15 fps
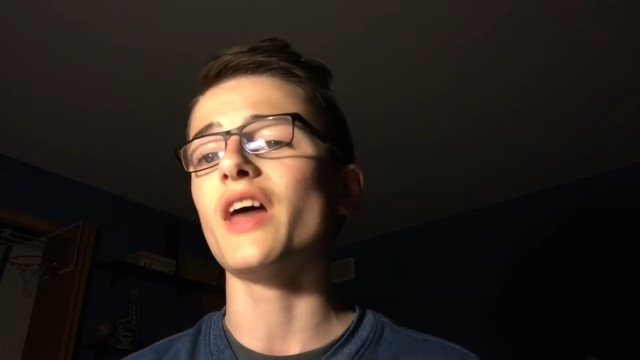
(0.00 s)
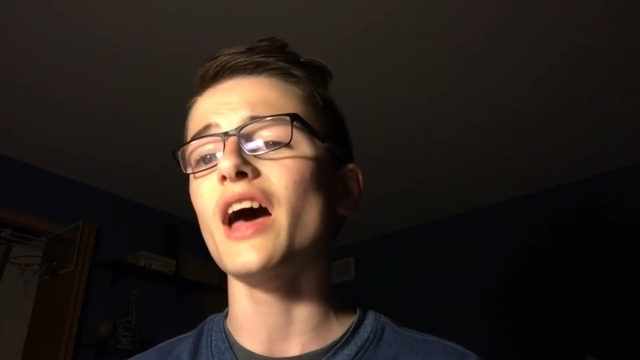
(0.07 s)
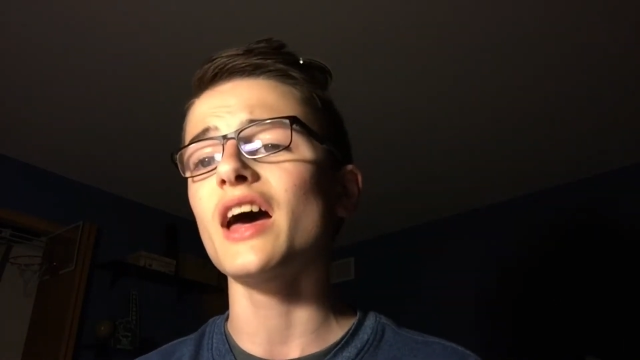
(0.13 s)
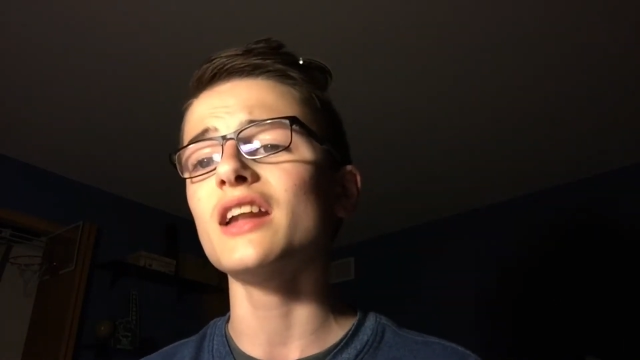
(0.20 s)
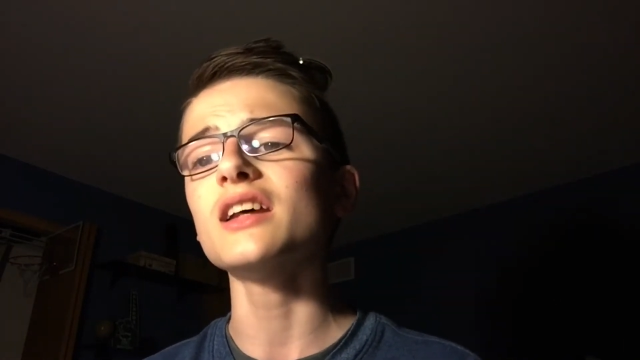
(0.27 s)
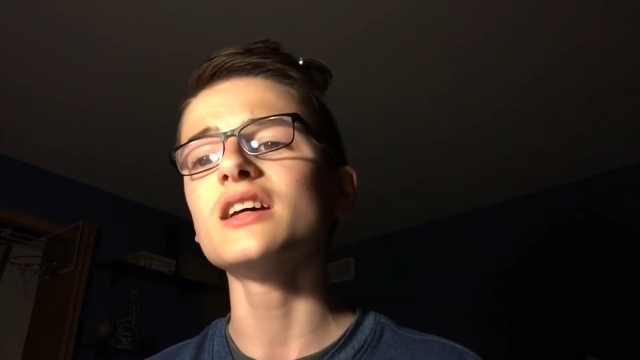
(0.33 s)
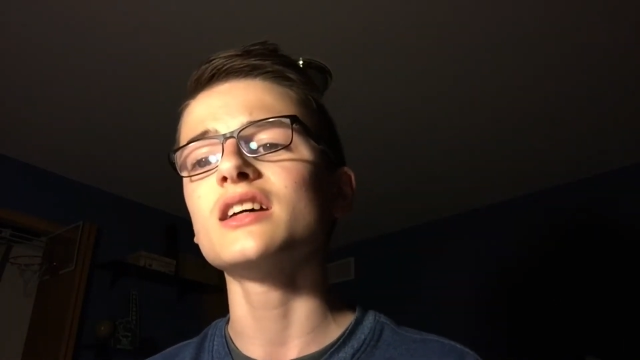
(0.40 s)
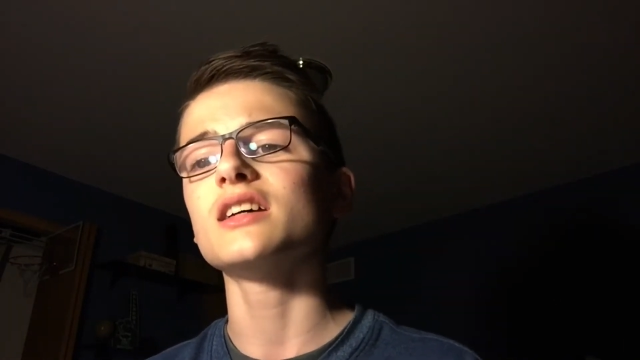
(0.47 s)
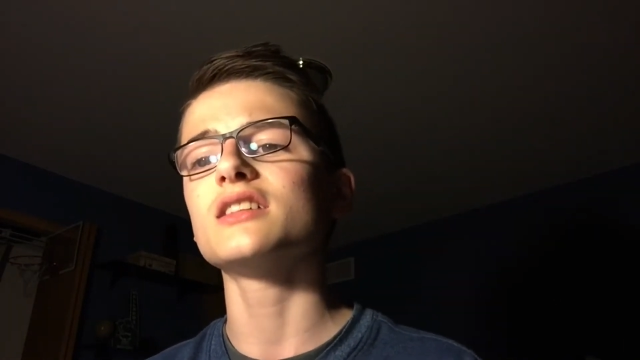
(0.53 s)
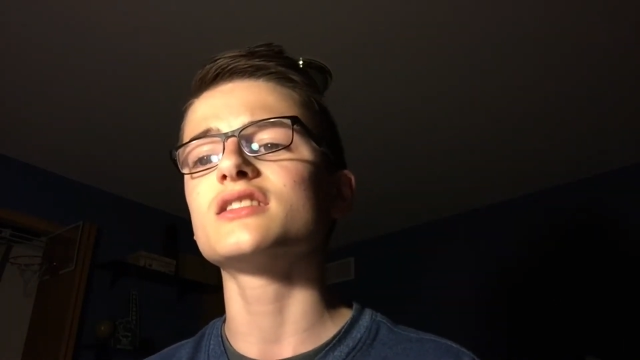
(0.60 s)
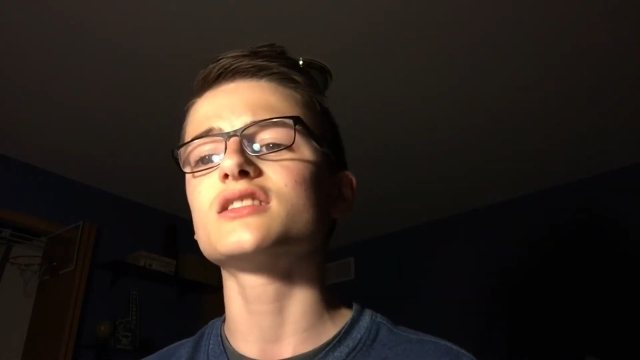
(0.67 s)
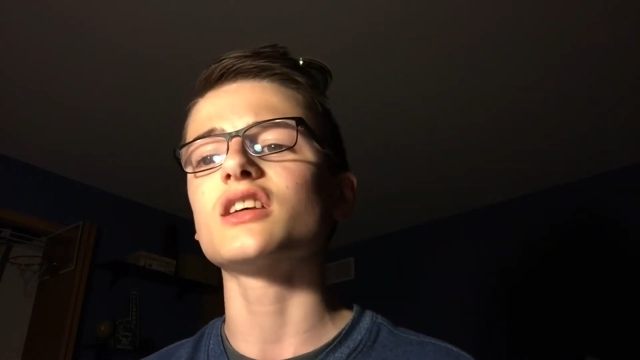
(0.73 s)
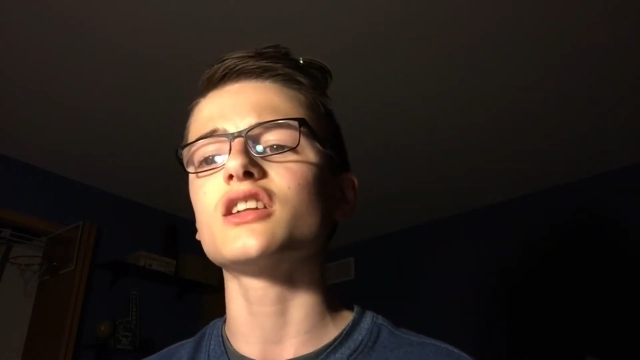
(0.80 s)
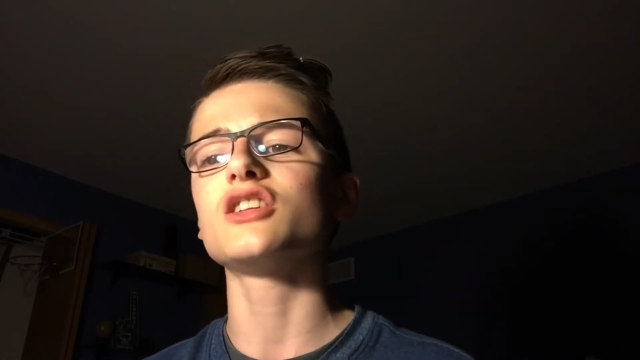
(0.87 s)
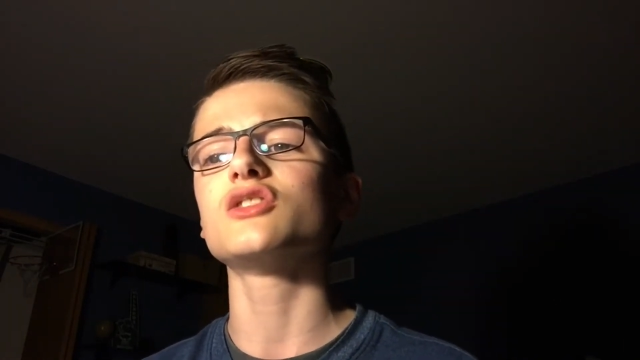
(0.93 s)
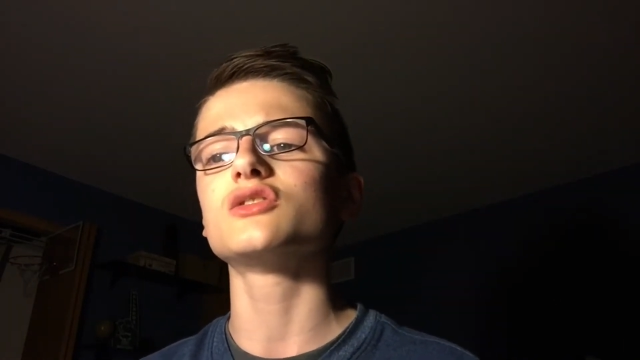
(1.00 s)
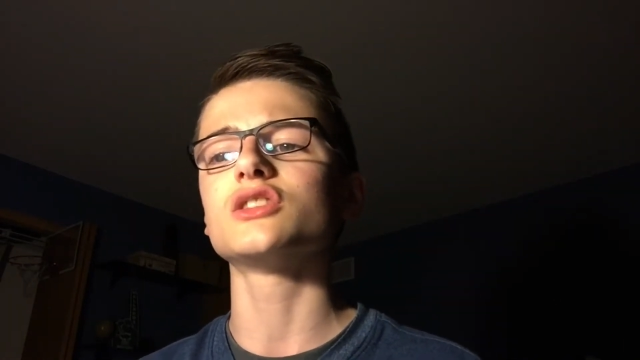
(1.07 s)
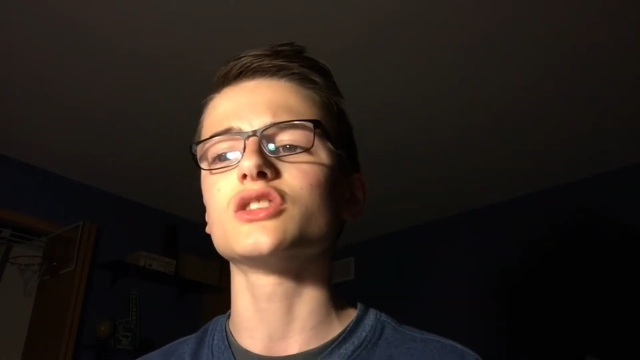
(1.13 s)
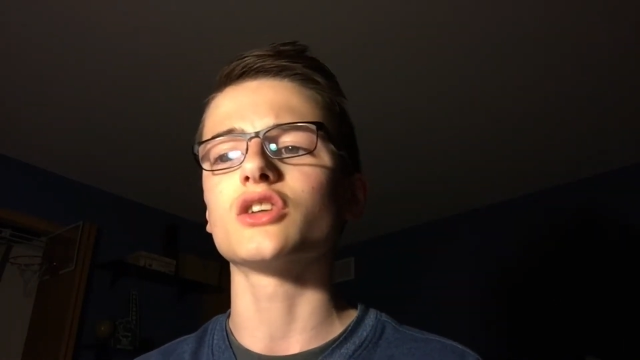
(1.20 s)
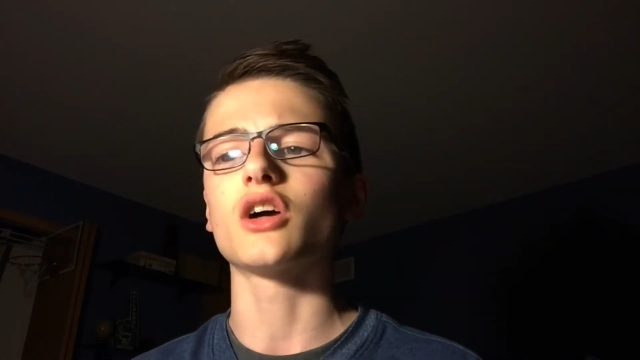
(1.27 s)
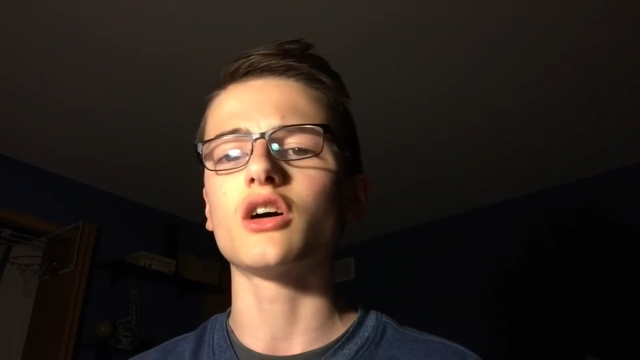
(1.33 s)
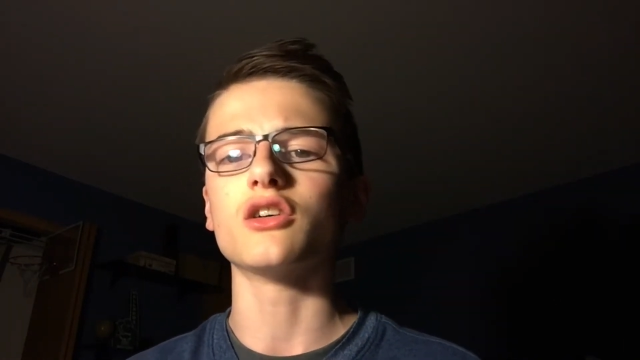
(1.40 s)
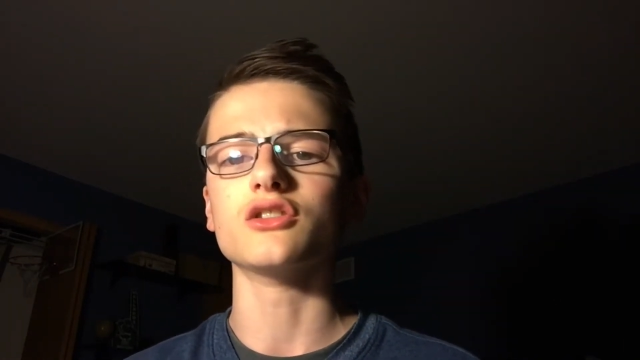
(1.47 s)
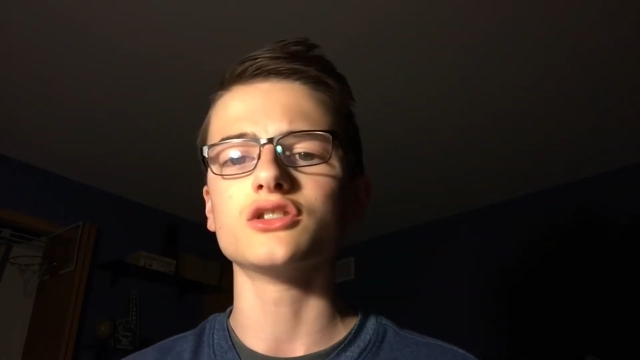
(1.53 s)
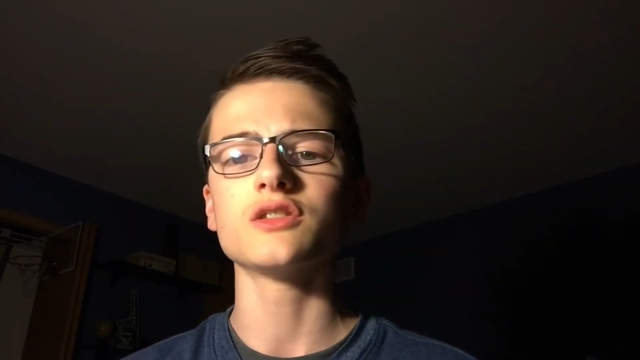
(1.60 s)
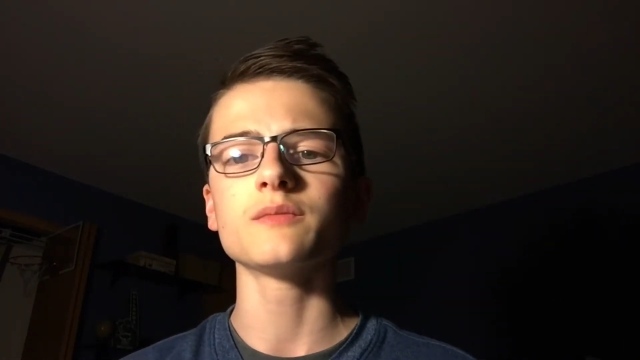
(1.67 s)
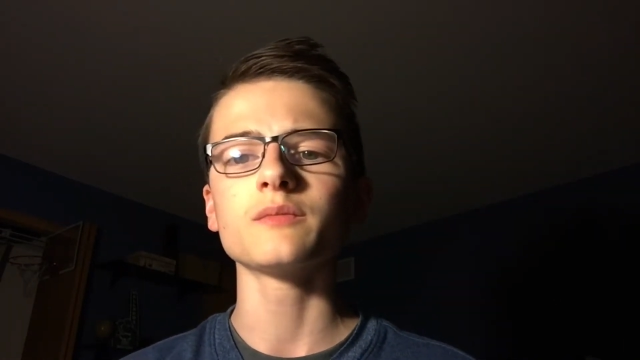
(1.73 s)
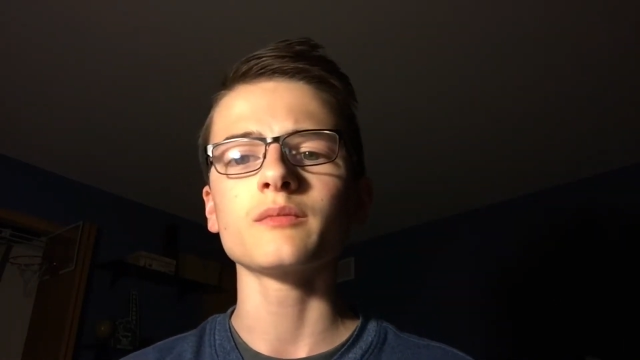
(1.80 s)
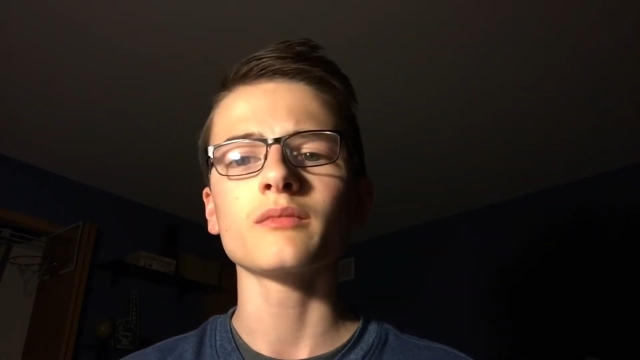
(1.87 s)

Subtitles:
that instead of using your hose.